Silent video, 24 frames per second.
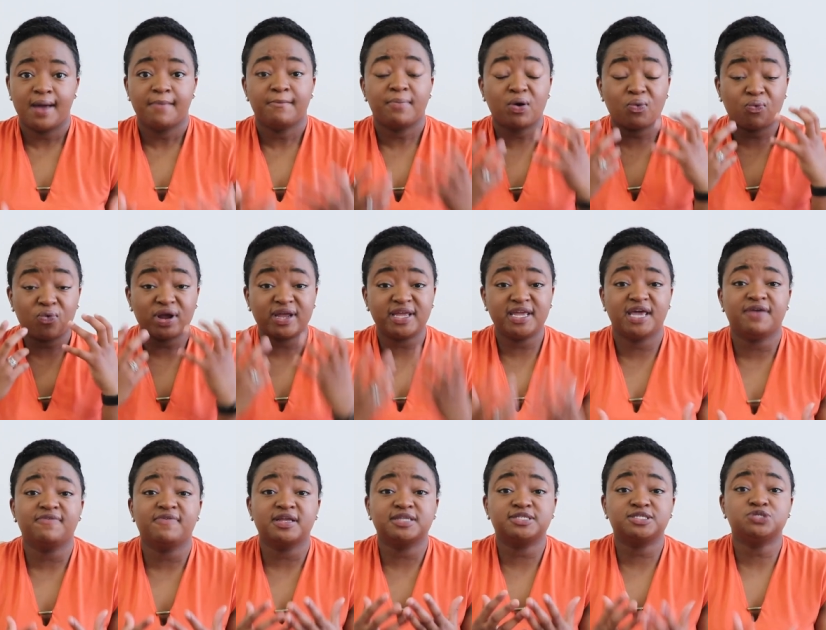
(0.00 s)
but we're
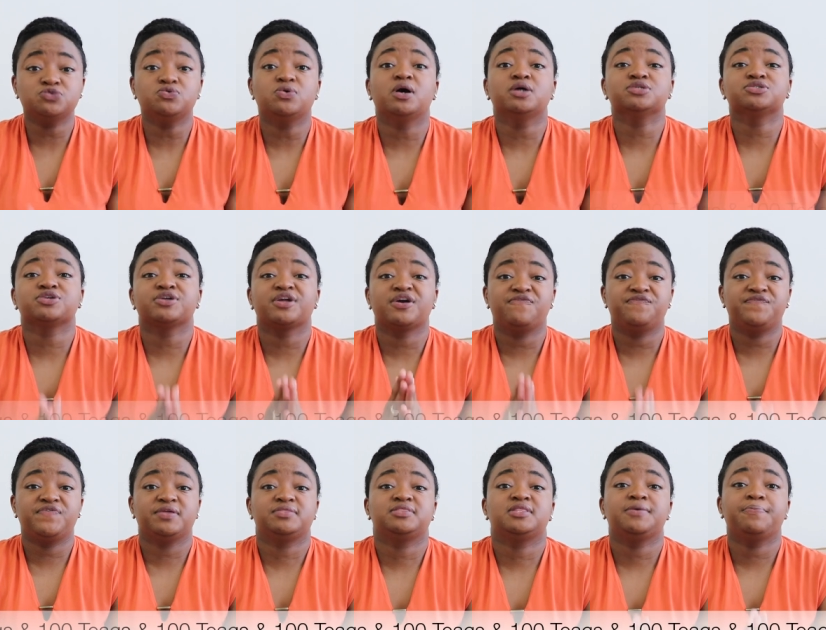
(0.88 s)
giving
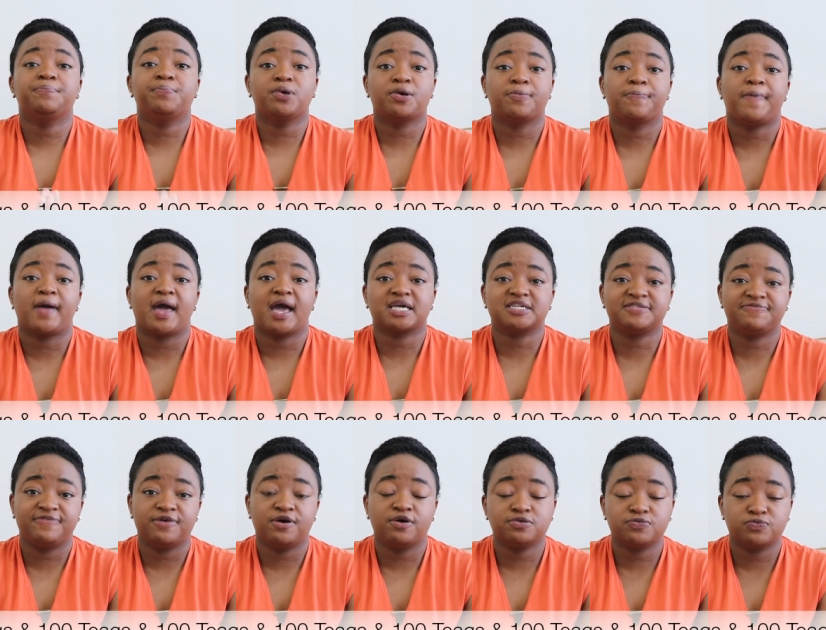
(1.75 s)
250 book bags
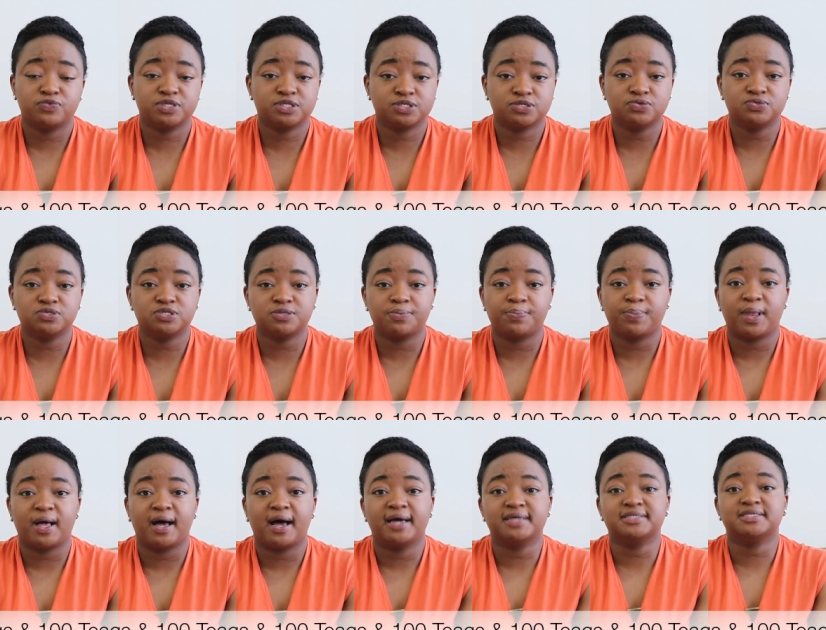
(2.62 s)
filled with school
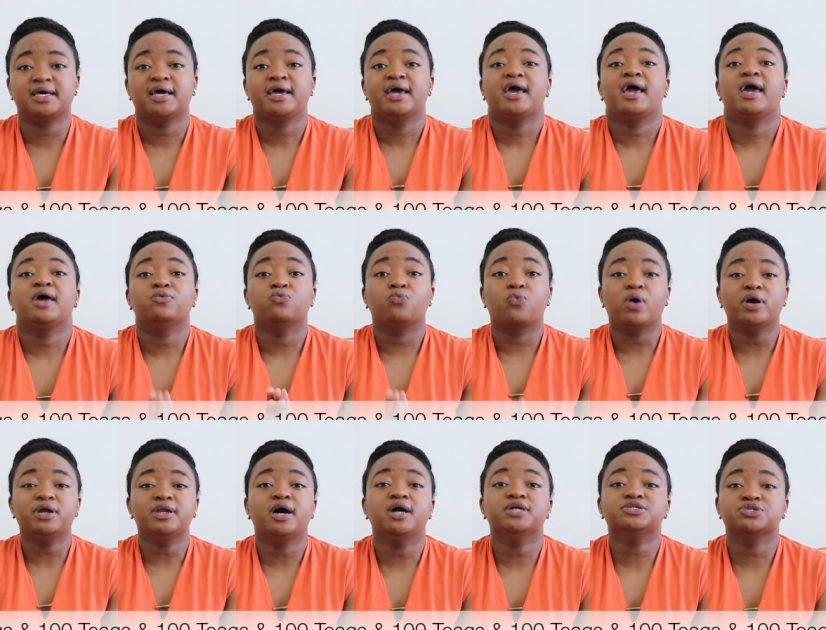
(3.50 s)
supplies and
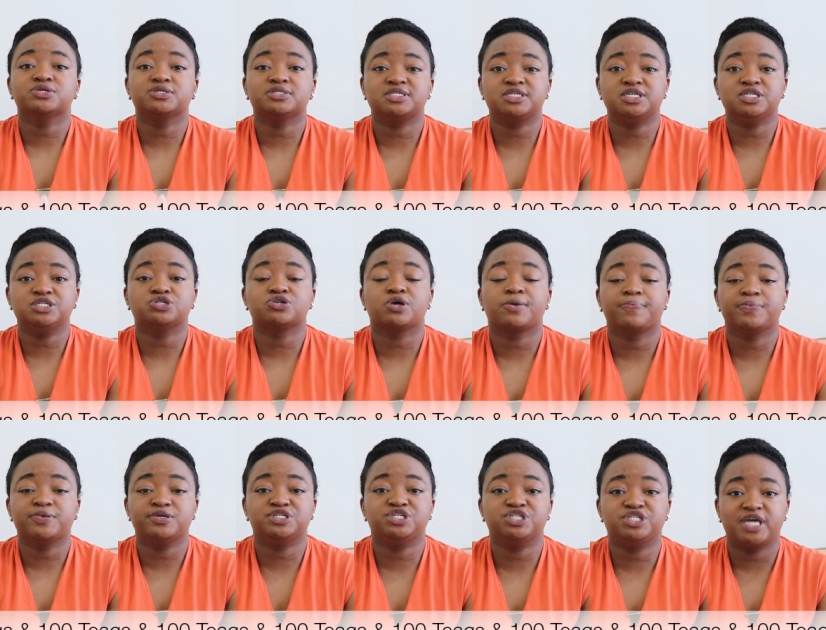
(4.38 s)
100 teacher
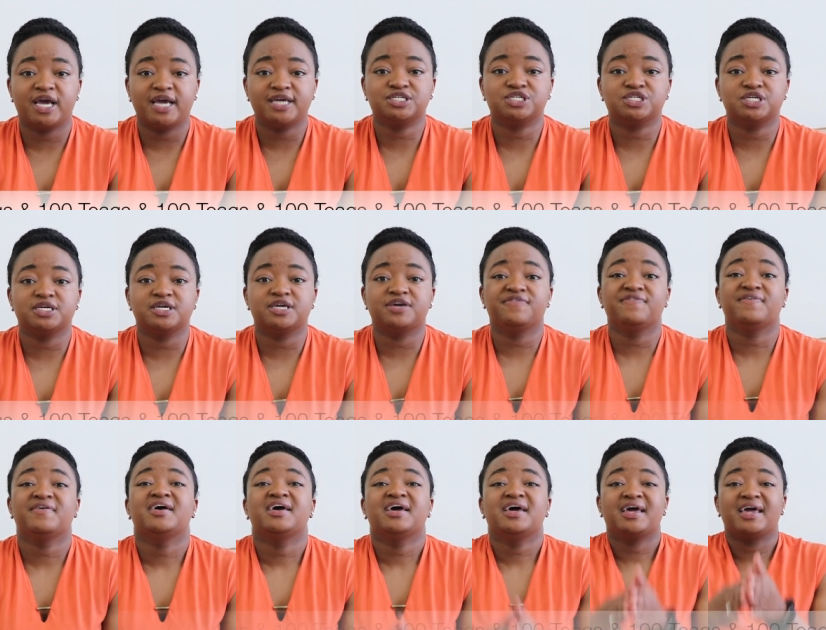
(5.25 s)
appreciation
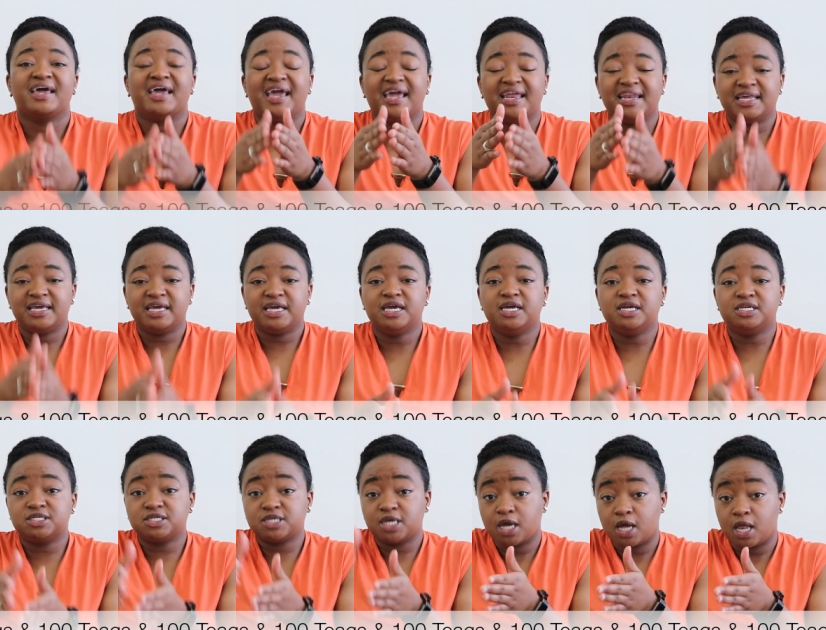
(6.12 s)
gifts in
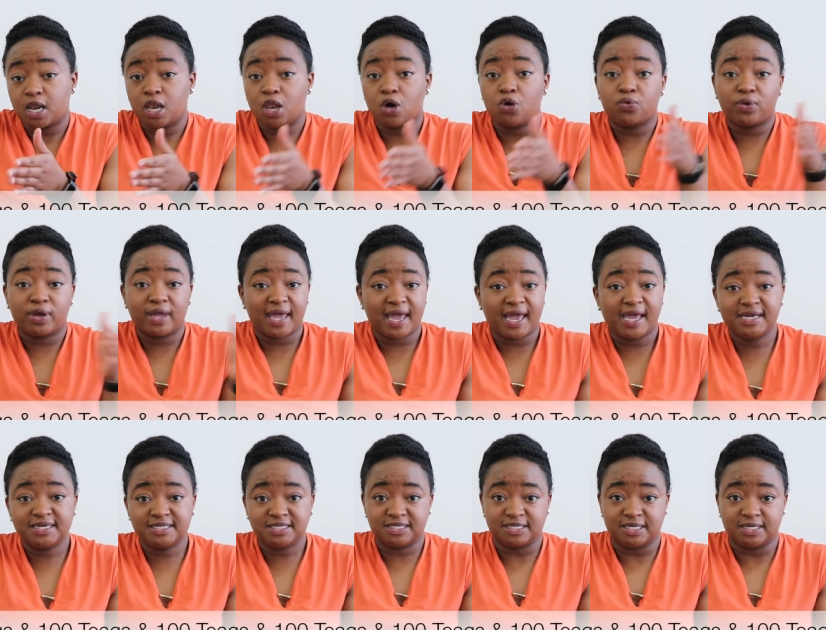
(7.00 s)
each
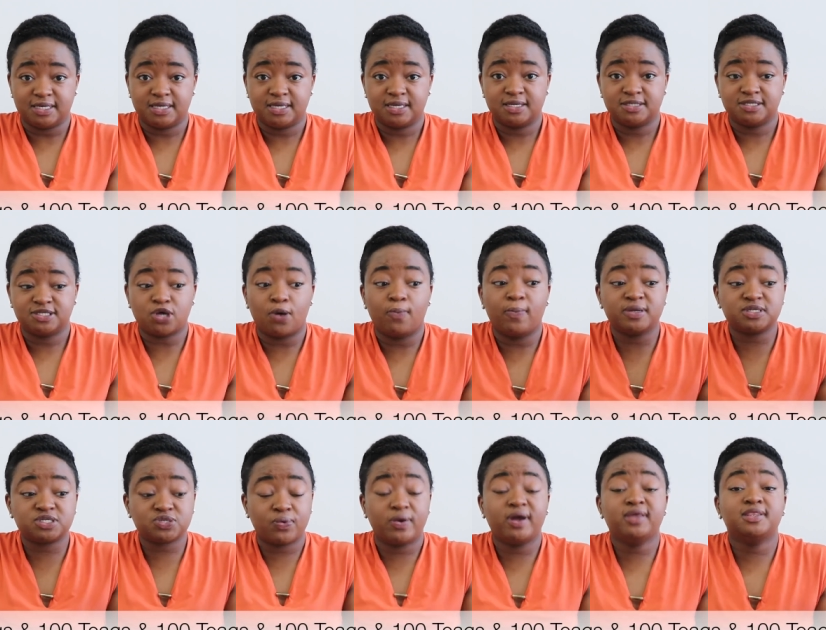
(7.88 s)
location. So
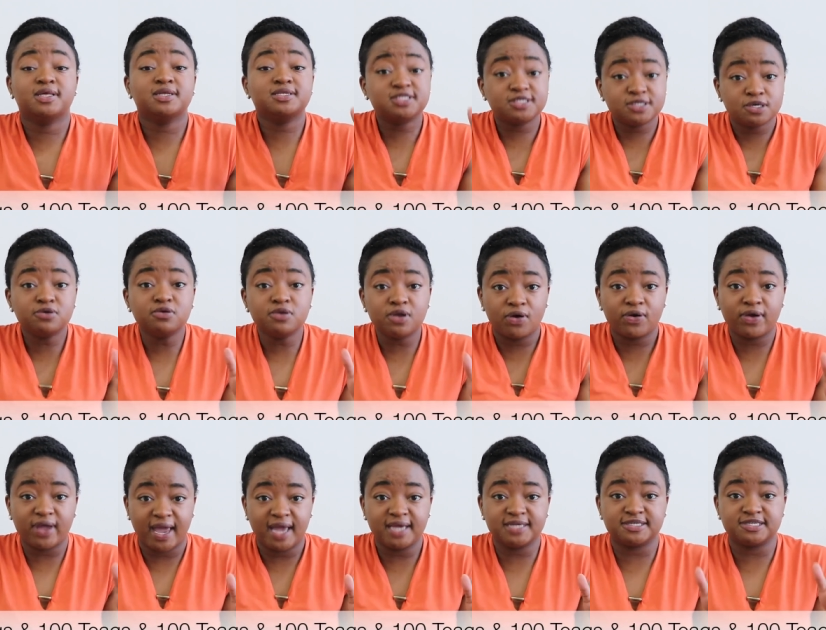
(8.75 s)
between the two
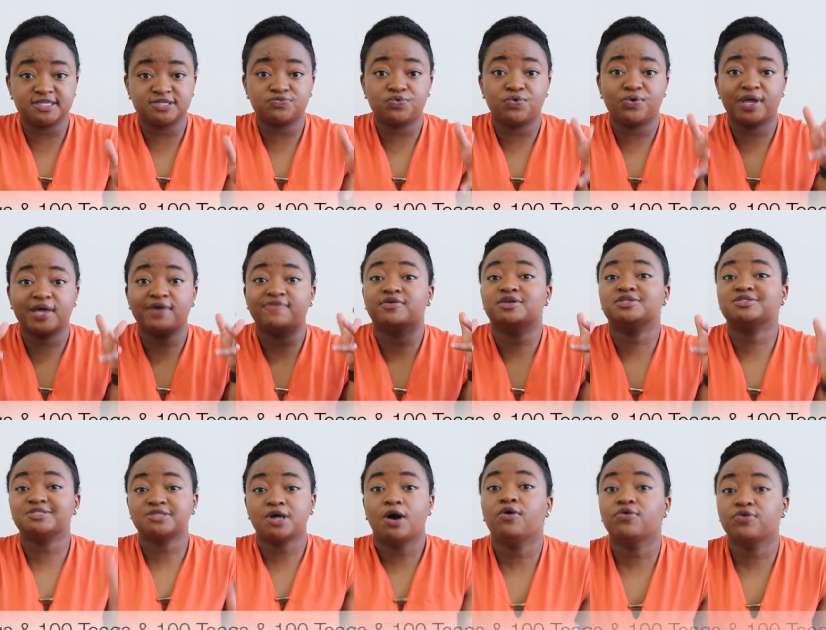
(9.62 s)
locations, we'll give a
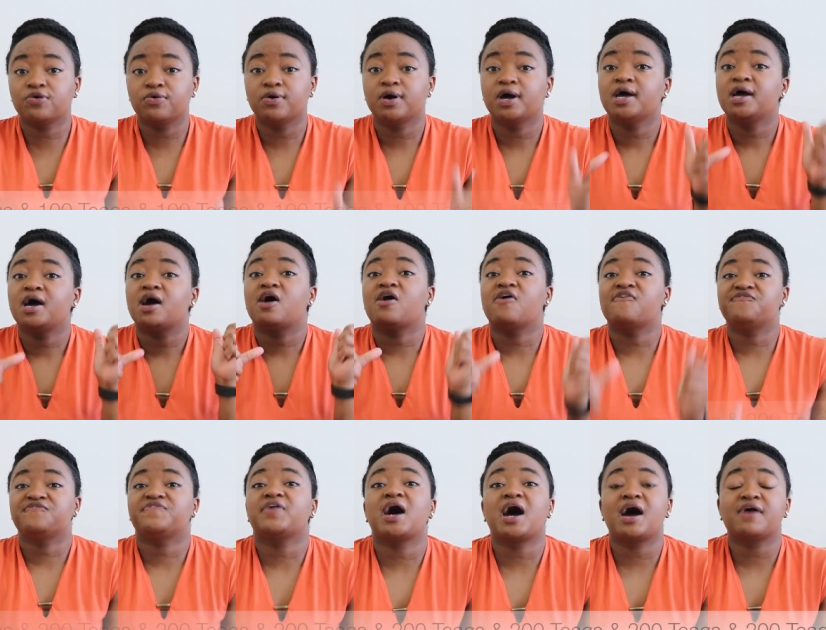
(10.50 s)
total
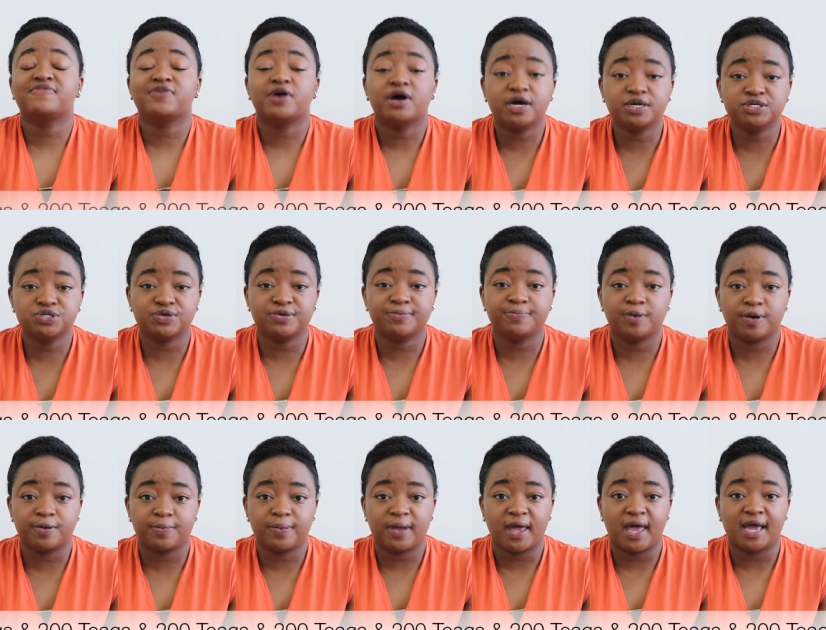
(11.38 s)
of 500
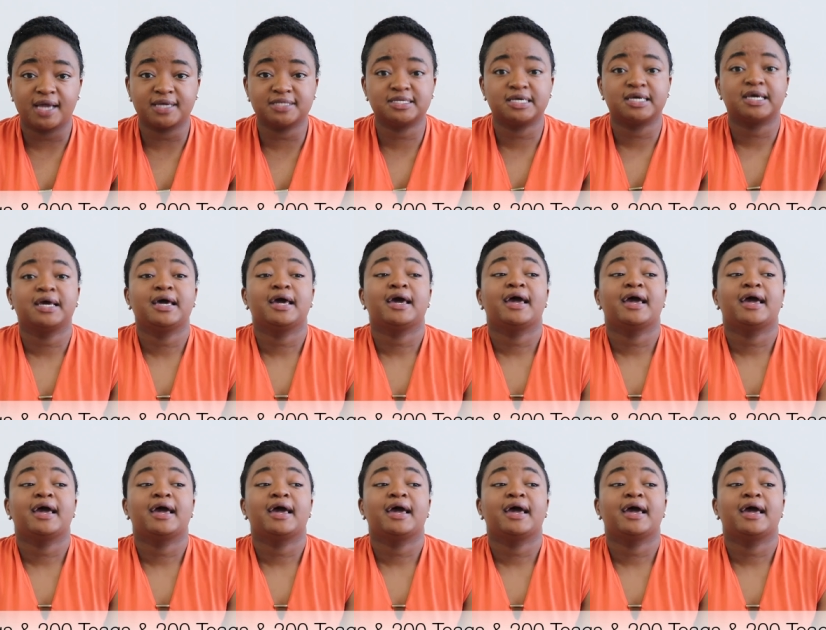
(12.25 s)
book bags